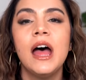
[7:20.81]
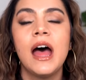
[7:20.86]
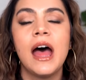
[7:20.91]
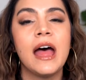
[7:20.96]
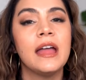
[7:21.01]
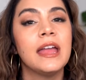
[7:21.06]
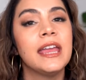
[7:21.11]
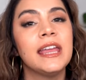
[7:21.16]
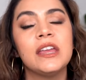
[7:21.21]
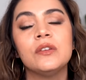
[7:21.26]

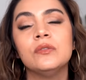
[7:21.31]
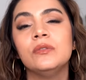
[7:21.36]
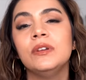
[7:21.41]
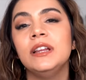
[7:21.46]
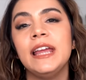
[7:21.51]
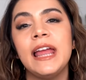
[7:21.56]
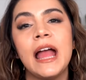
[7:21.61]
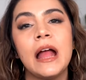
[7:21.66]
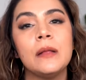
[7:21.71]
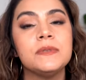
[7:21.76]
Uh, it can
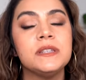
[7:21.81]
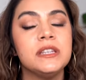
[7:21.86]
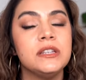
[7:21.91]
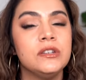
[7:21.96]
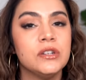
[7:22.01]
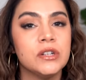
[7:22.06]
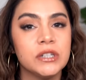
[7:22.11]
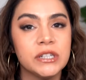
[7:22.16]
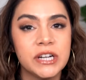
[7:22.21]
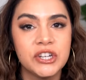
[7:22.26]
really help to
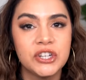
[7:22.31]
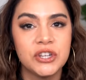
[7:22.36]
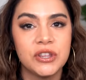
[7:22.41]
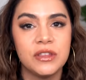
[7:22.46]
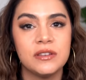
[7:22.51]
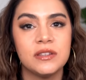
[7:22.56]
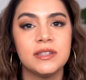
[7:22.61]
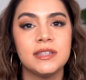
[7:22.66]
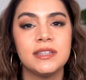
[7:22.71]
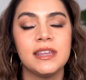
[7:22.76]
nourish
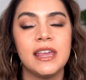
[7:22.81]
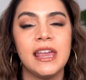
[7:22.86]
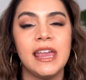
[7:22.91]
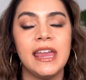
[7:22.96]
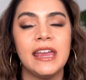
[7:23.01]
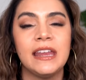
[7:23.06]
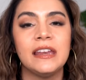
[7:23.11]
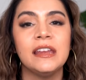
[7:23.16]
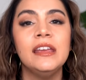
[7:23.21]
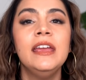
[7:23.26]
the
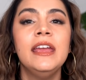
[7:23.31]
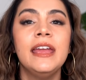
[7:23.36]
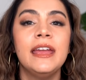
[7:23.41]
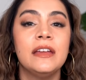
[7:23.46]
skin.